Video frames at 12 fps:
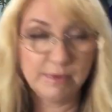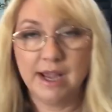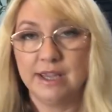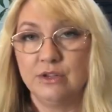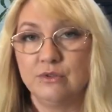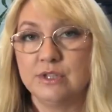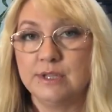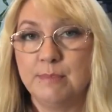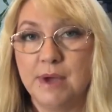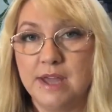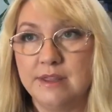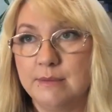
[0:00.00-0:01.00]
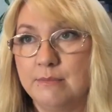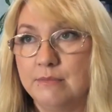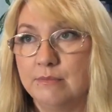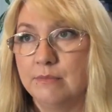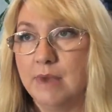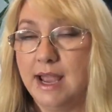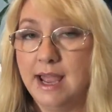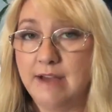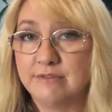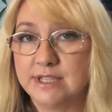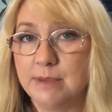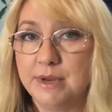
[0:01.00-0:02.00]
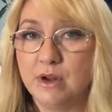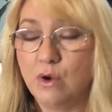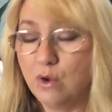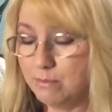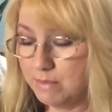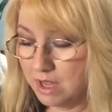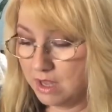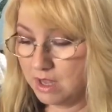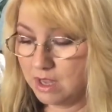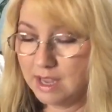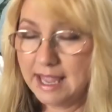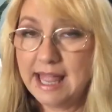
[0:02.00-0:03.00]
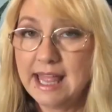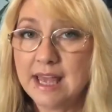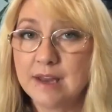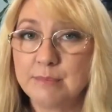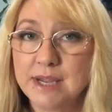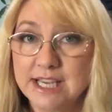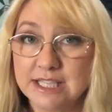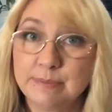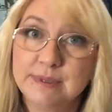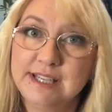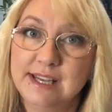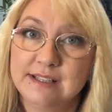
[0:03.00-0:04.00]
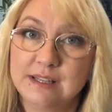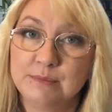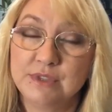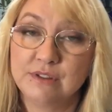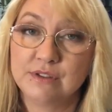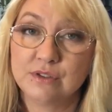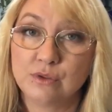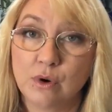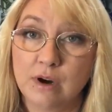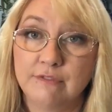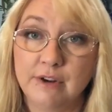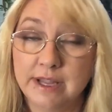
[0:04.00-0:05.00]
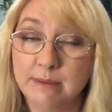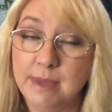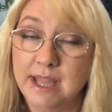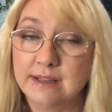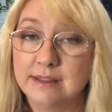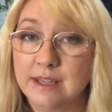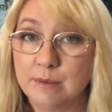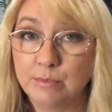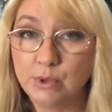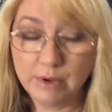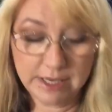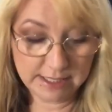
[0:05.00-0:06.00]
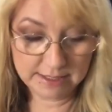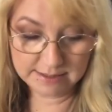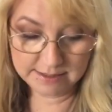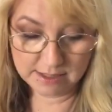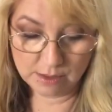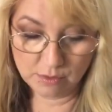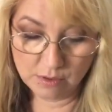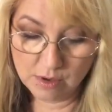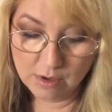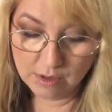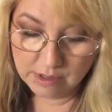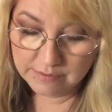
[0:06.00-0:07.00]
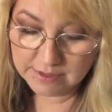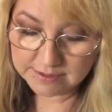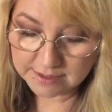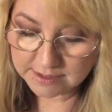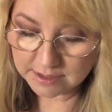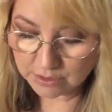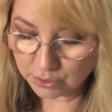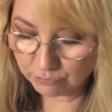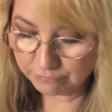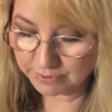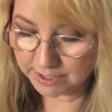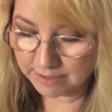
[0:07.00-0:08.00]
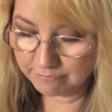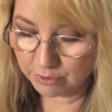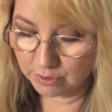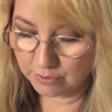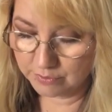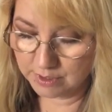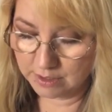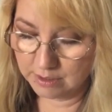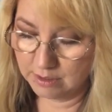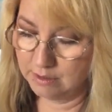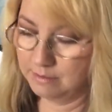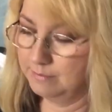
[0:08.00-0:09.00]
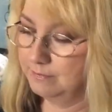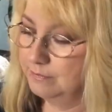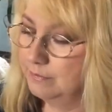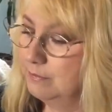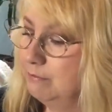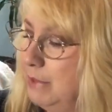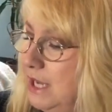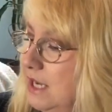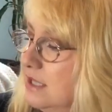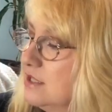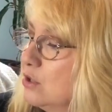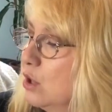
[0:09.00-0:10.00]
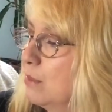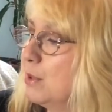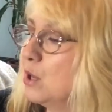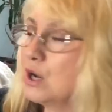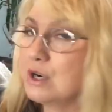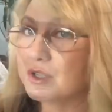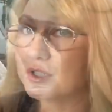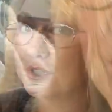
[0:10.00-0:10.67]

I usually buy them. I have some at home and my husband takes them to the store for him and the employees. So this is a new flavor, the Pink Starburst.